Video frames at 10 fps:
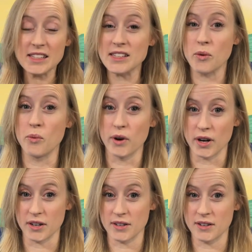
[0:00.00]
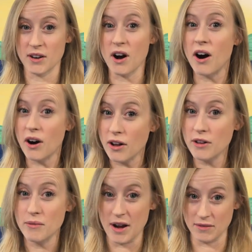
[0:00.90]
is at work all
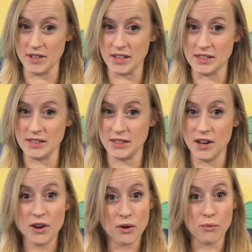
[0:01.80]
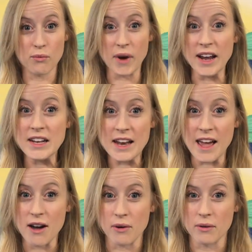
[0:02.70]
around us right
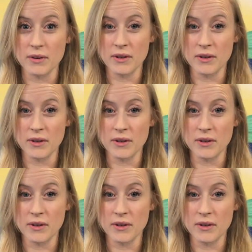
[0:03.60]
now,